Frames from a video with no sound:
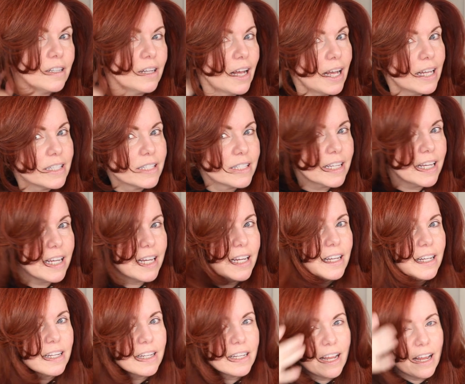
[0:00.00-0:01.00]
And
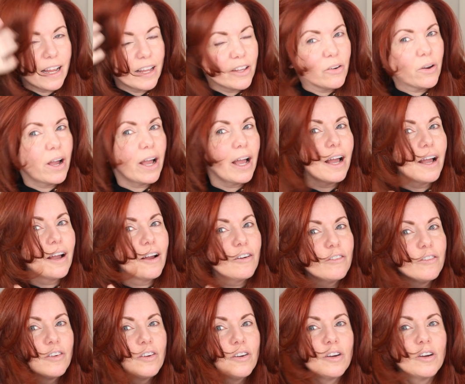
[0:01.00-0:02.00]
see, now you
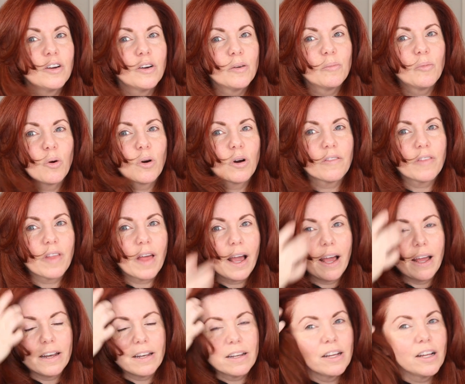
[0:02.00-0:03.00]
have more of
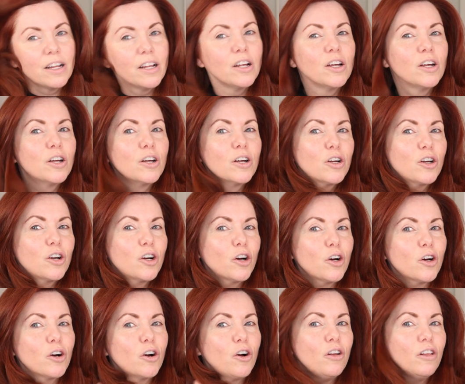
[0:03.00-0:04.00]
that
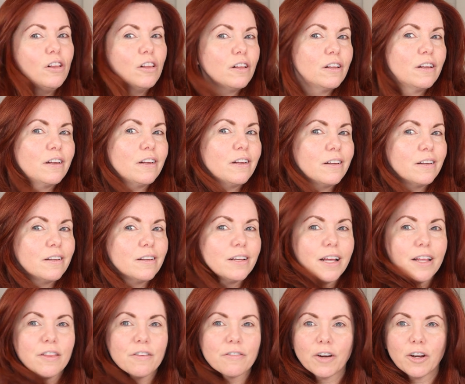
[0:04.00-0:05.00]
curl
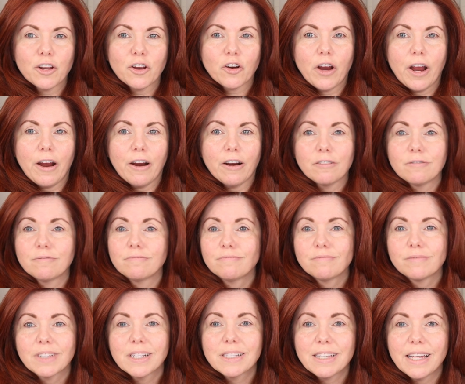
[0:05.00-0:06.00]
in the front of your hair.
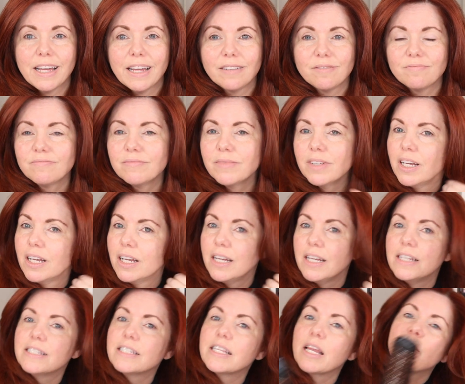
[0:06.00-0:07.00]
That's it.
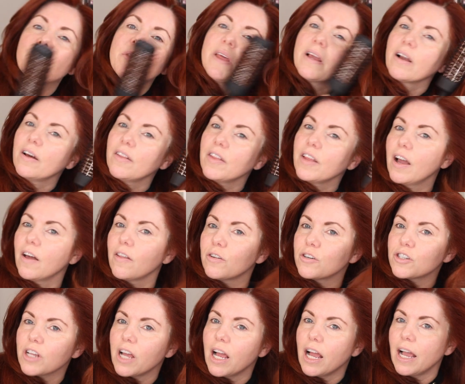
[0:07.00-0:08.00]
Same thing on the other
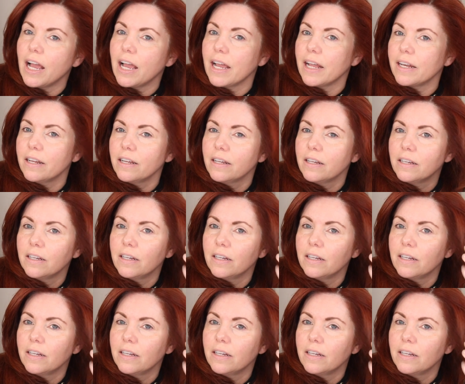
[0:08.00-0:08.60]
side.